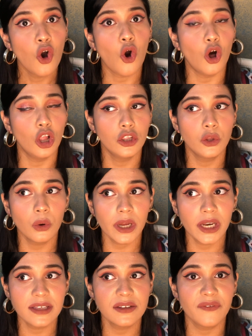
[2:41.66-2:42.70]
although
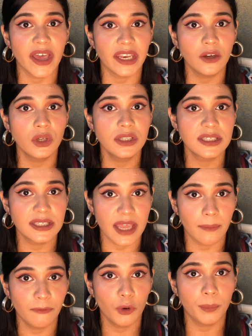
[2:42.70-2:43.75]
it is a very good
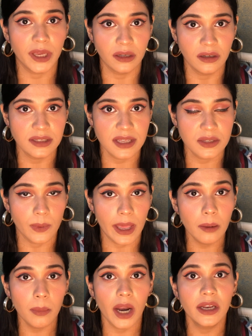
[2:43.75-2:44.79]
step for beginners as
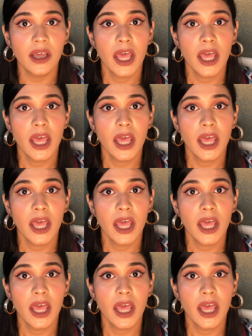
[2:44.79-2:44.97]
well but